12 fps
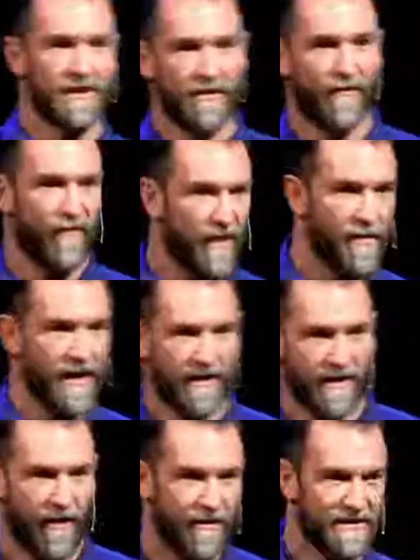was on the freeway, I
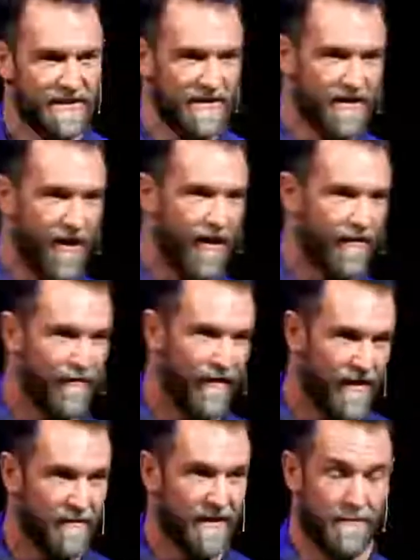could hardly see the car in
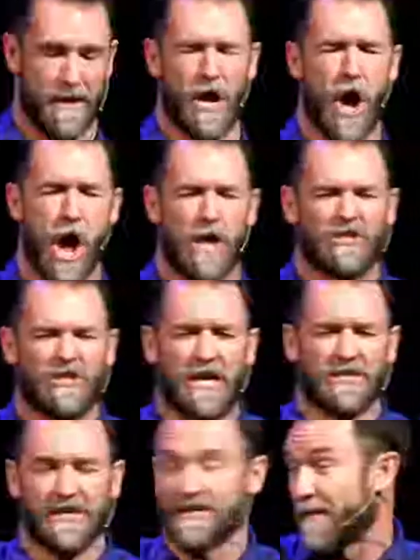front of me. And I'm like, oh,
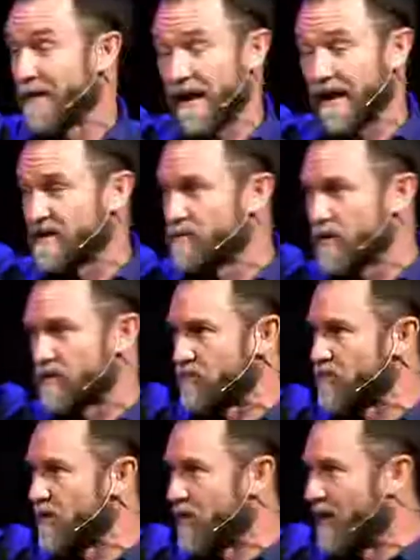Jesus, I mean, I got spiritual
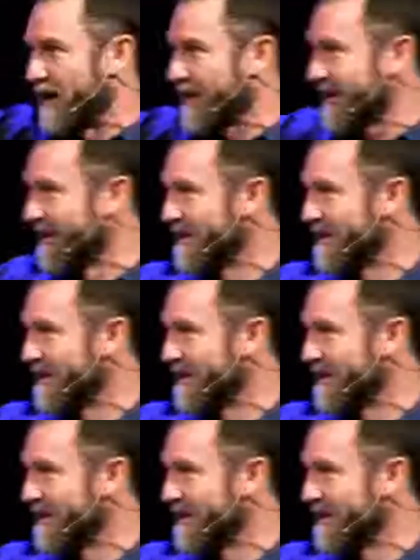real quick.